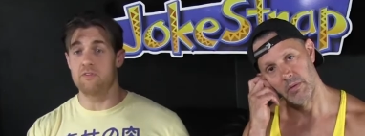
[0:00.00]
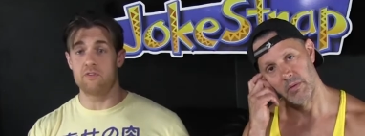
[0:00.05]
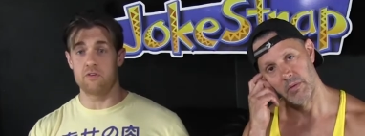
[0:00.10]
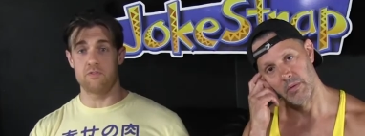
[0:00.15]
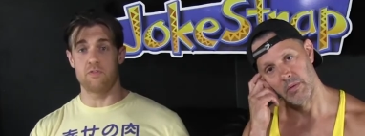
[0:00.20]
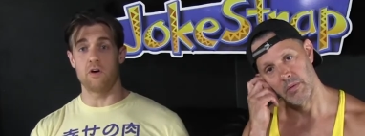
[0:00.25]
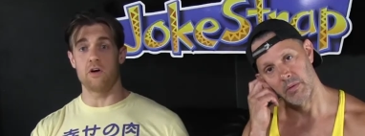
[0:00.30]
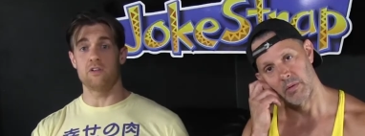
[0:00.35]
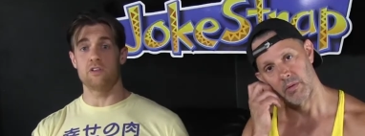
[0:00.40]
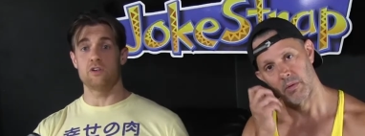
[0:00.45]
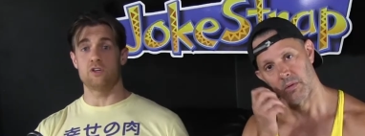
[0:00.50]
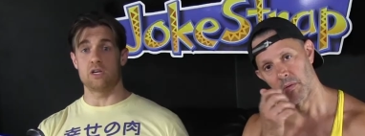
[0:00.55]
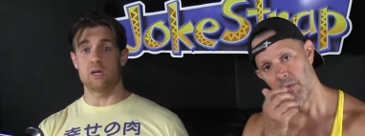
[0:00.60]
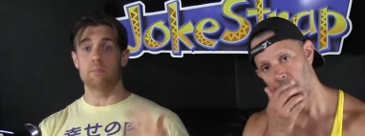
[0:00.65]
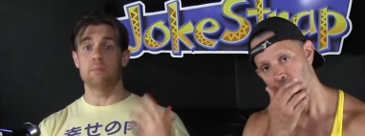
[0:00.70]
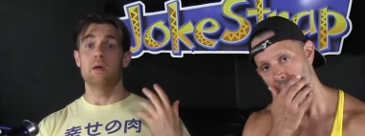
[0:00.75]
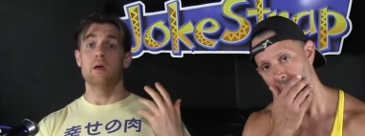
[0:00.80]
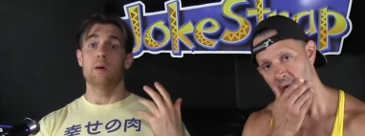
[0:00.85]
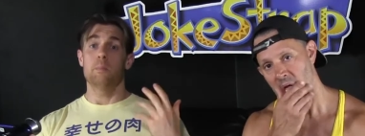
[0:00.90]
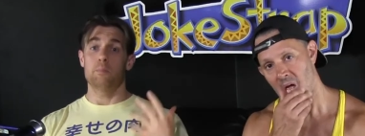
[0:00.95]
Speaker 1: if you fart in the gym,
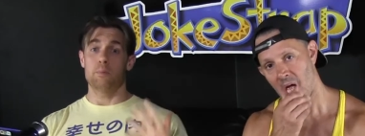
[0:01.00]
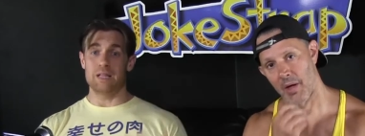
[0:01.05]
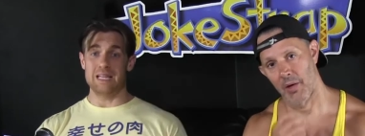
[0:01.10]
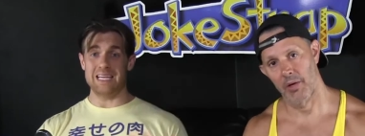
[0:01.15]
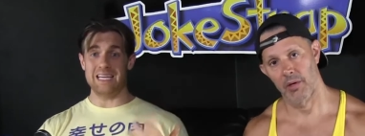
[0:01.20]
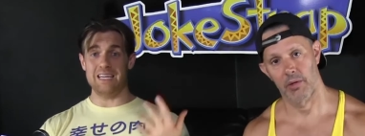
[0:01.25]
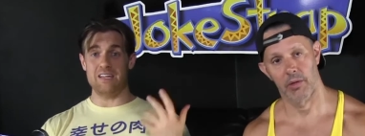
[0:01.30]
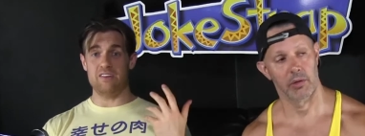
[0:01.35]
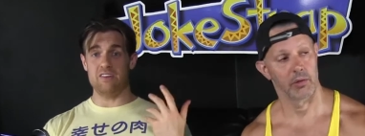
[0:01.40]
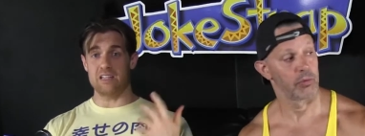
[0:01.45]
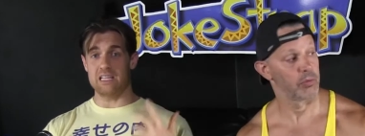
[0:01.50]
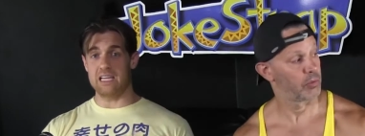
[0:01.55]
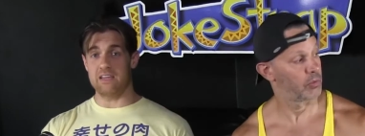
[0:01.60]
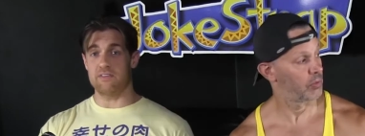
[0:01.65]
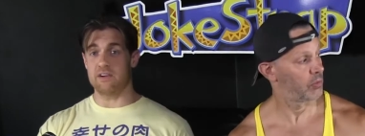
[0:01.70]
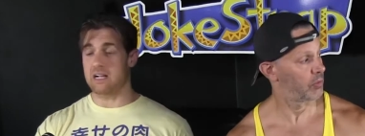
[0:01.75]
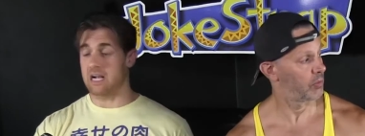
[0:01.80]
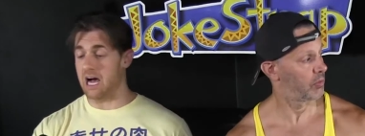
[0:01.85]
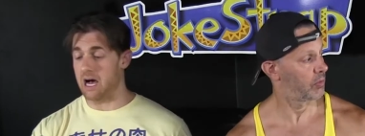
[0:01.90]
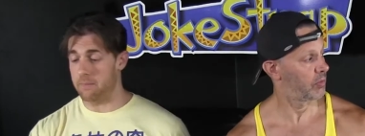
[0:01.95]
please leave a
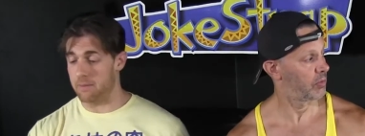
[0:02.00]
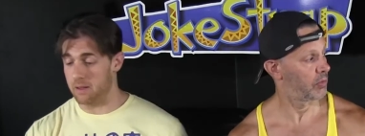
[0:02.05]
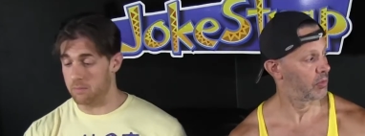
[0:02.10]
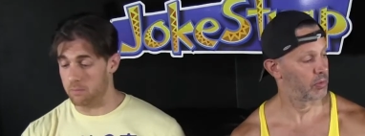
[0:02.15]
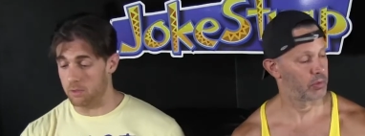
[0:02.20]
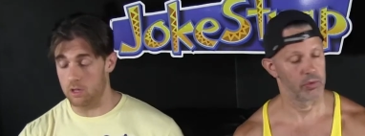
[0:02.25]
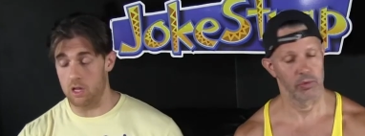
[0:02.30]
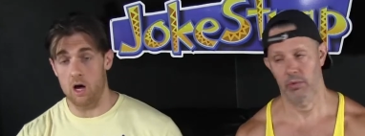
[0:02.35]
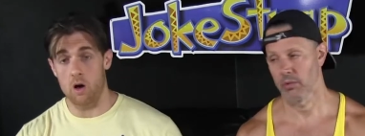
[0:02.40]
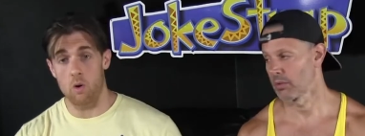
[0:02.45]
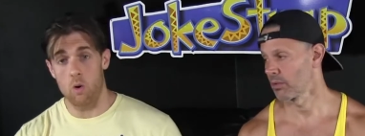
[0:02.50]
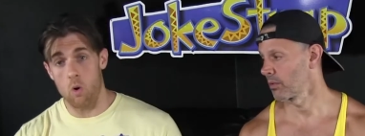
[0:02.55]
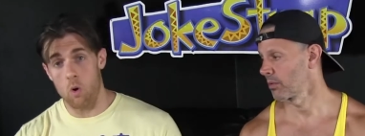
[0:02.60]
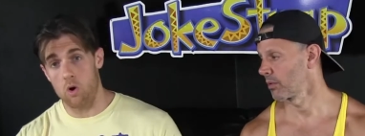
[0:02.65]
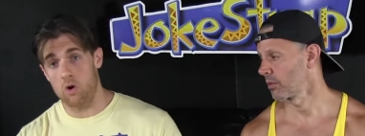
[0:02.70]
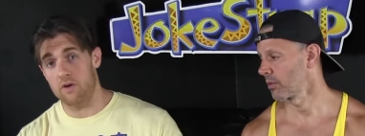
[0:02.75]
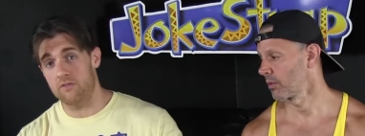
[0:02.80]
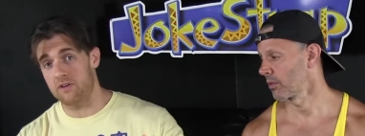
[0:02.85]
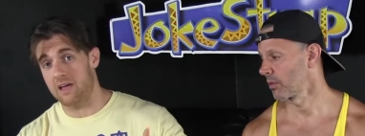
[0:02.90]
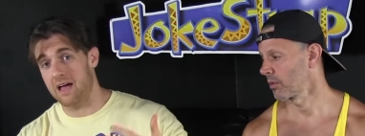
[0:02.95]
comment below.
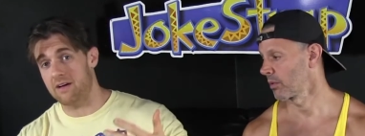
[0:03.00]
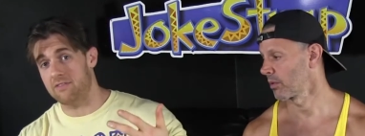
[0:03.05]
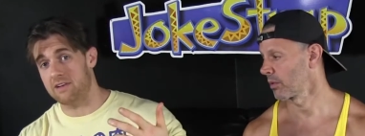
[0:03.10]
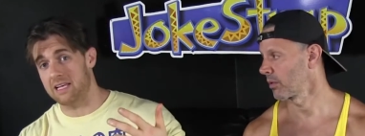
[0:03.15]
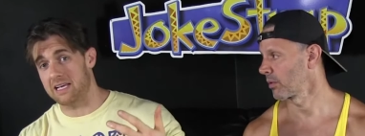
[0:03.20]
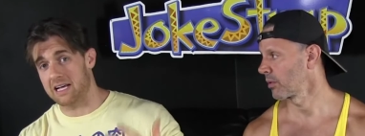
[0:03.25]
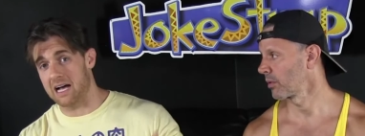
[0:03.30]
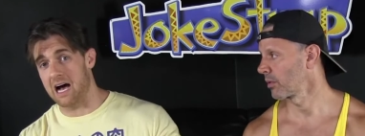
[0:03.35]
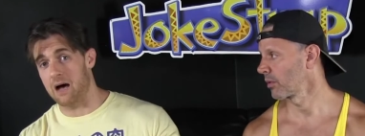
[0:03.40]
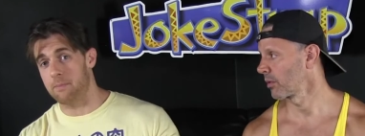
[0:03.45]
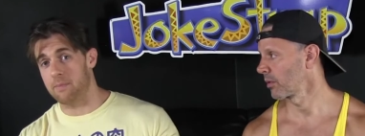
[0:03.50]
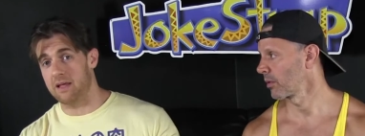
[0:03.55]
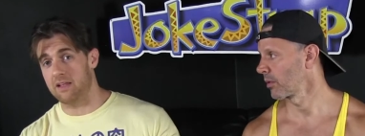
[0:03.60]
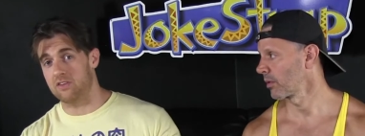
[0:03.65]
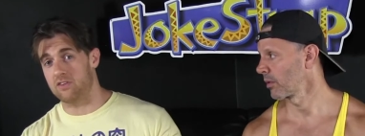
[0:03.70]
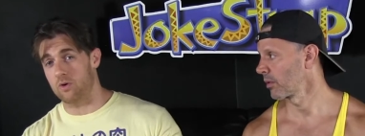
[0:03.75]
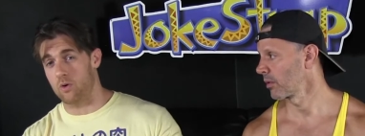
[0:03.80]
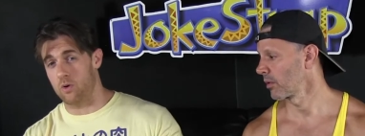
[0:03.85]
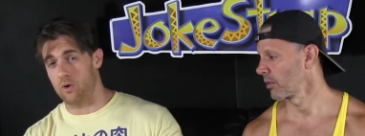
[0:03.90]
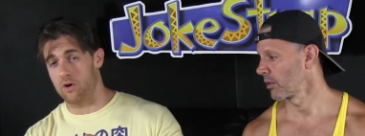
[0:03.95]
Or if you have any
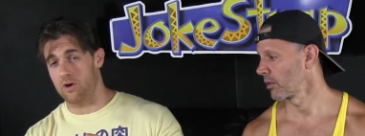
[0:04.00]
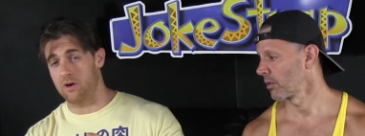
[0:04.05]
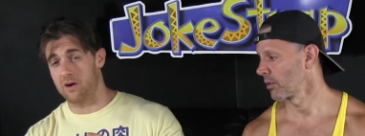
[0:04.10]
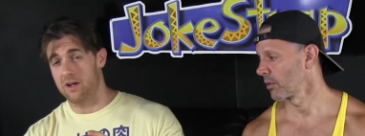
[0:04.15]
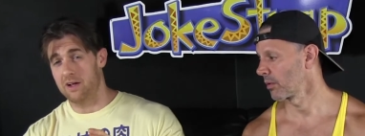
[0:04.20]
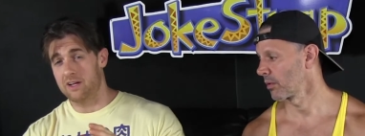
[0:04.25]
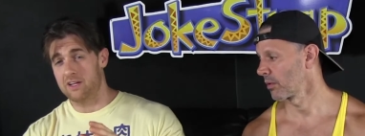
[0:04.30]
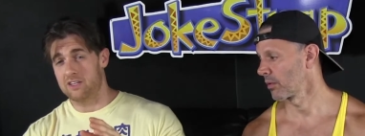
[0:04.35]
comments or